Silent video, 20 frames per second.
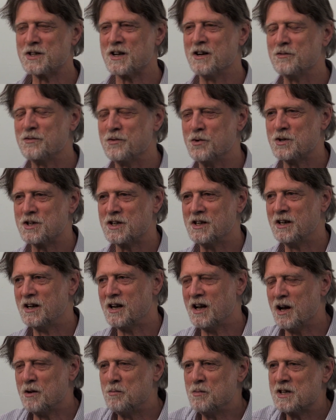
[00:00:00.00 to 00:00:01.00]

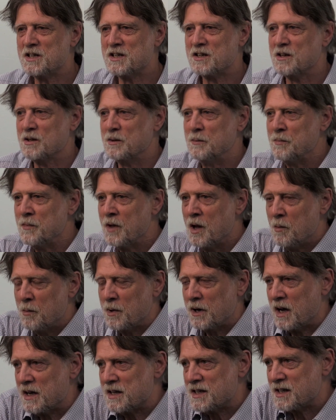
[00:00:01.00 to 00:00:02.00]
unfortunately I missed her.
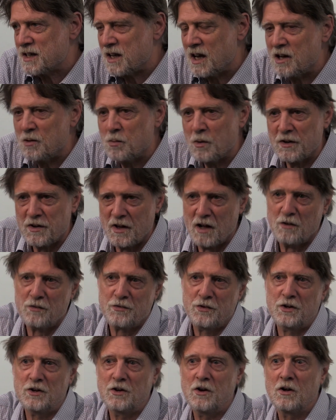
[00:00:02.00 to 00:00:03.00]
But I stayed with
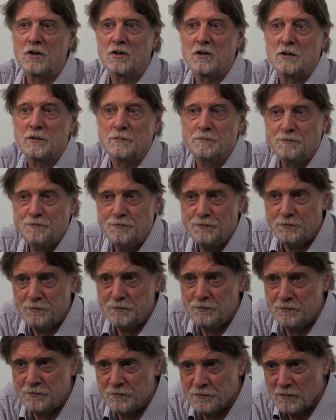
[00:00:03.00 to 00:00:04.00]
Alfred and Olga
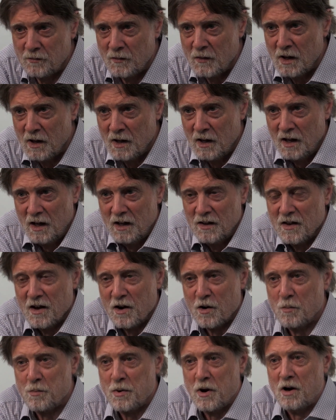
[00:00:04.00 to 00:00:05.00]
in
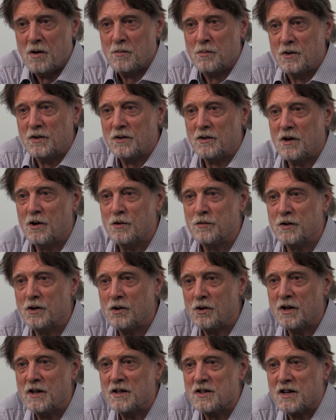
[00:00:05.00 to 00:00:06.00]
their apartment
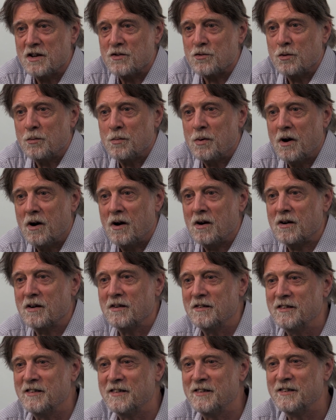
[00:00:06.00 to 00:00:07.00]
overlooking Central Park,
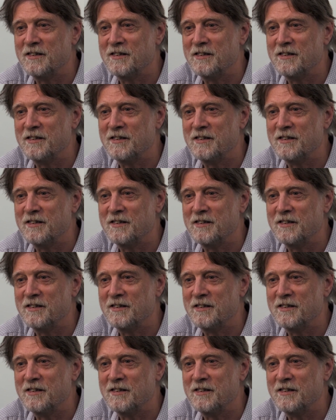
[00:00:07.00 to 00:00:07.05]
and